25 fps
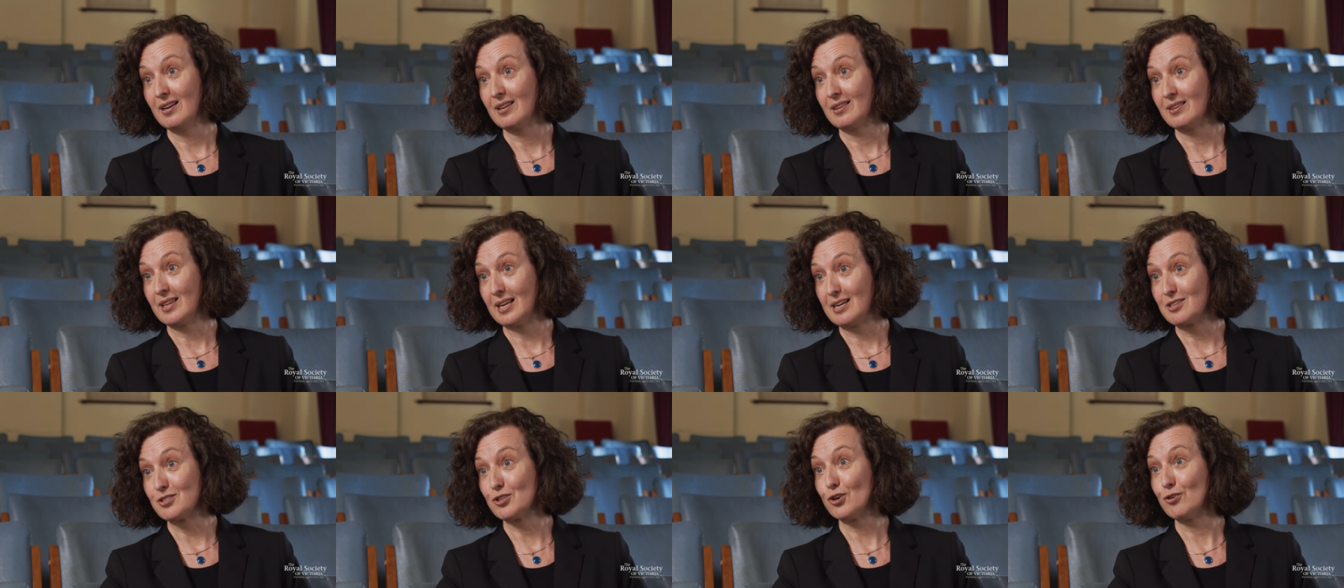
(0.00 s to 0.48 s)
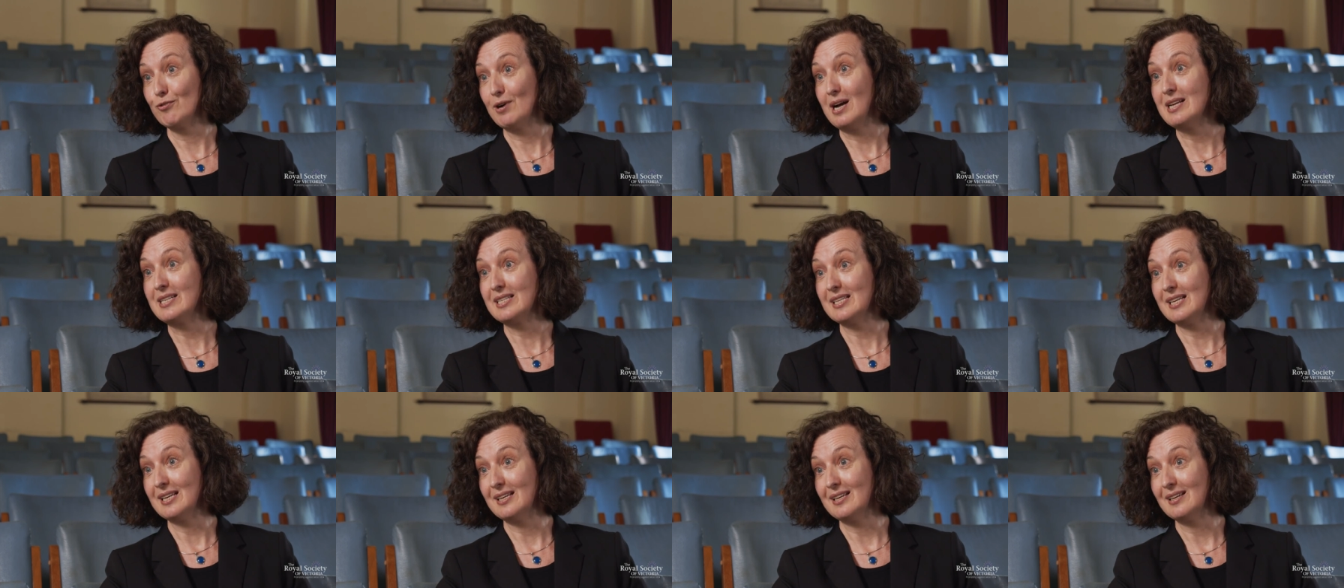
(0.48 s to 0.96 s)
that is
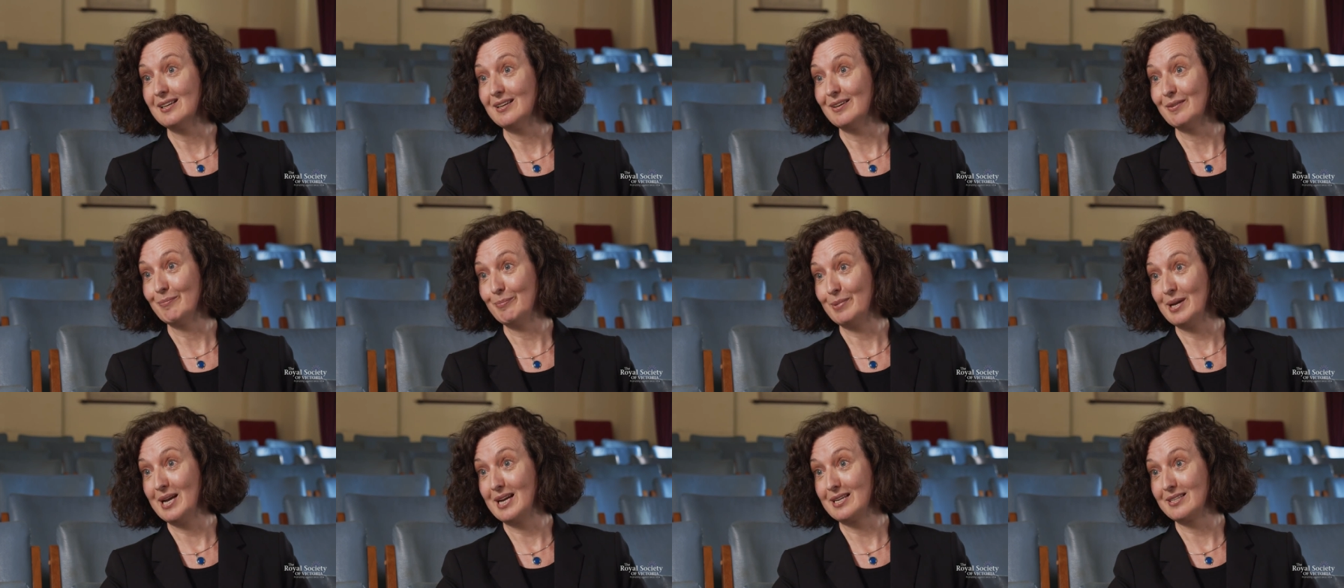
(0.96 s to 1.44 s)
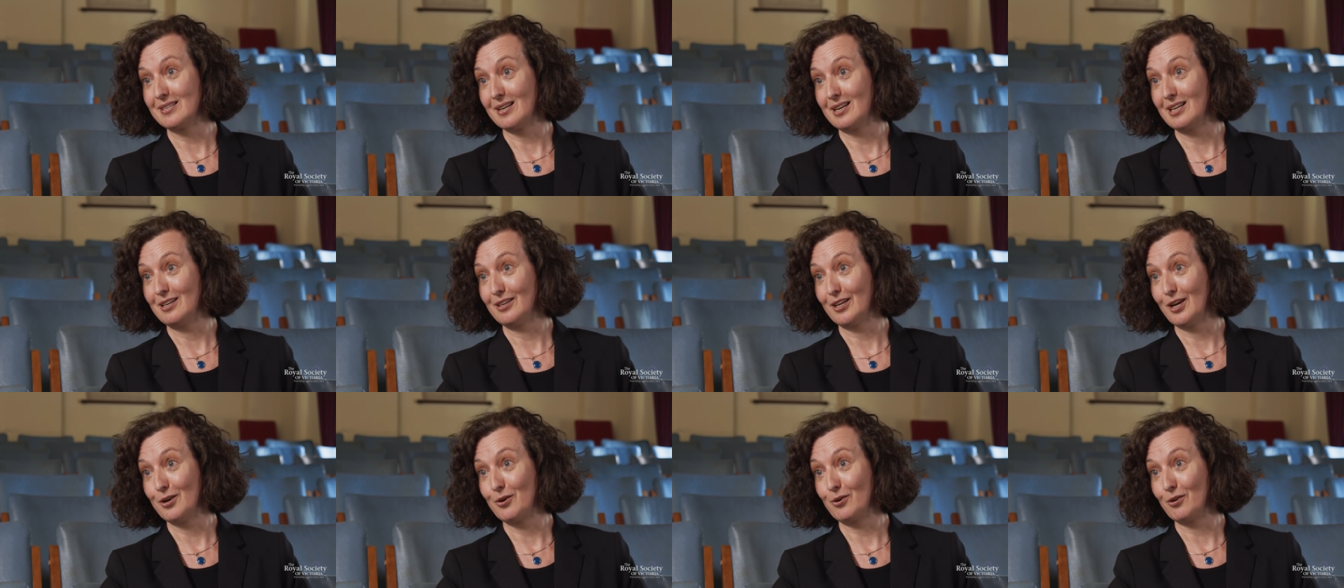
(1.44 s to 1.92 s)
already being done
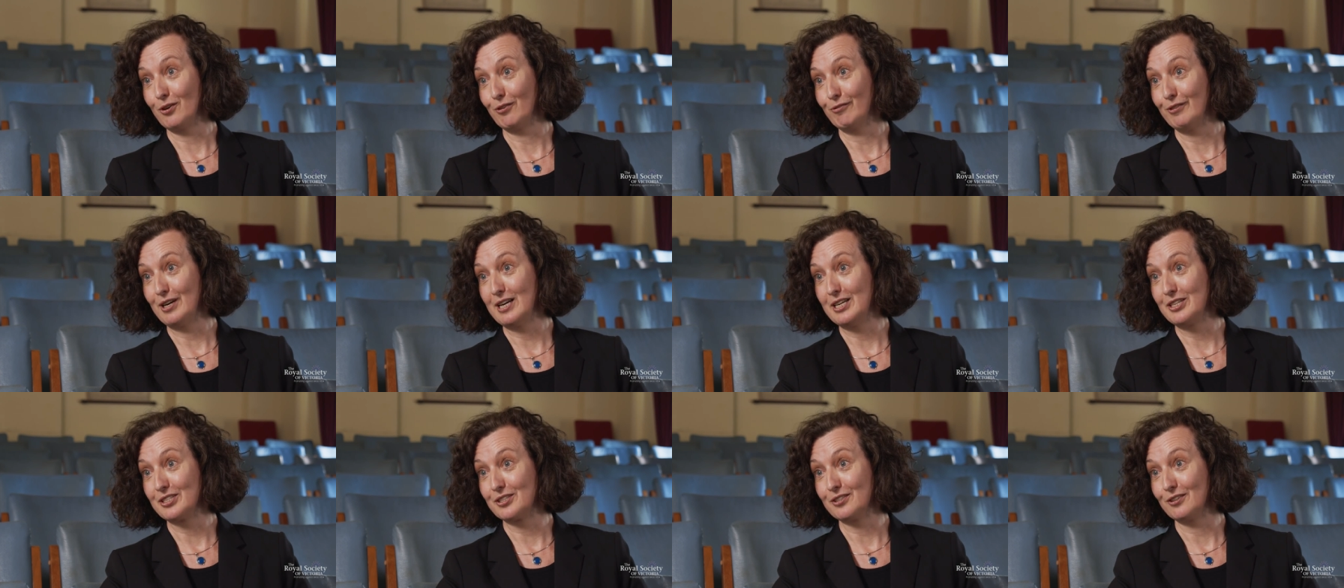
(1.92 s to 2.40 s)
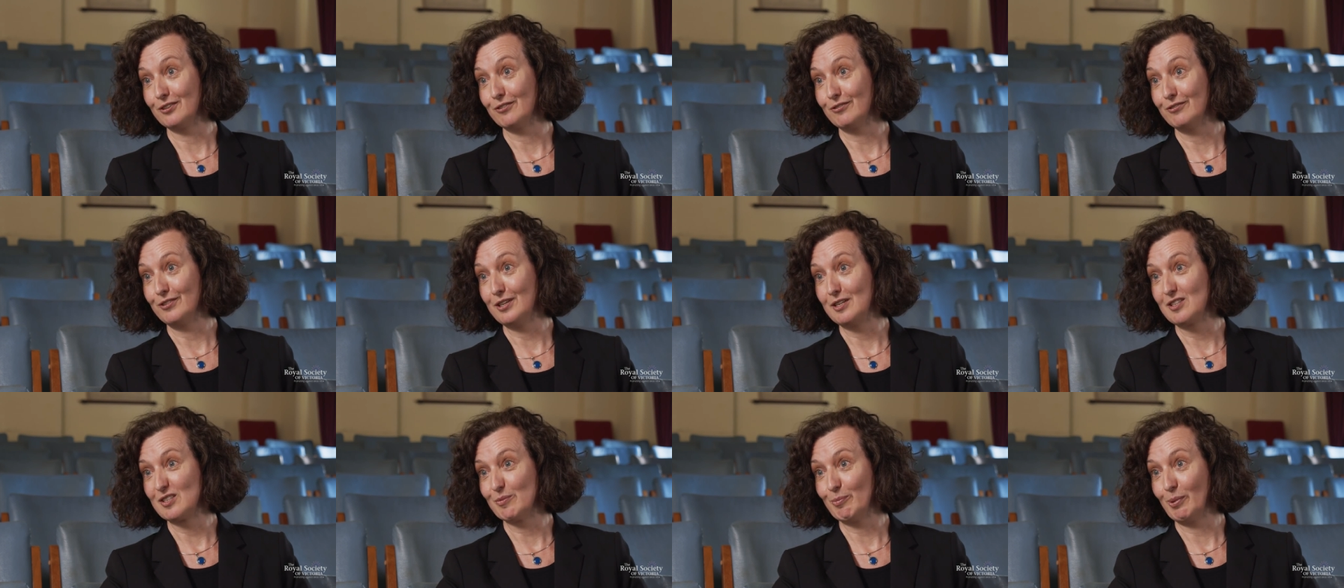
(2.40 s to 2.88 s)
in local regional
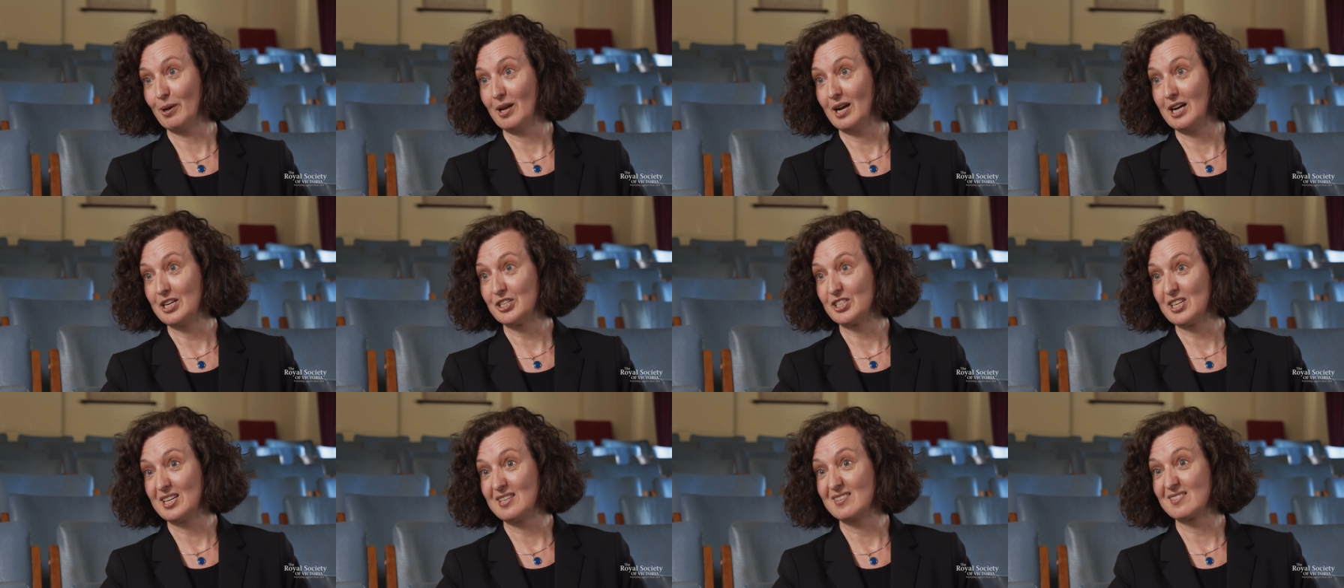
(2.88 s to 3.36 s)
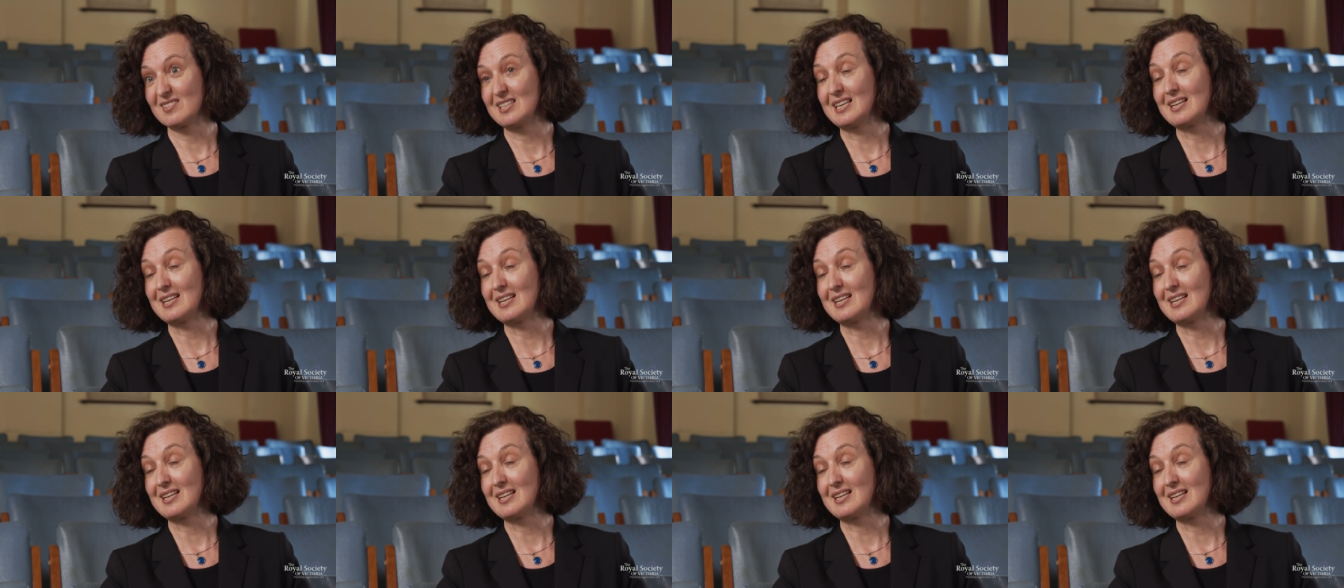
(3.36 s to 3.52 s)
food supply chains.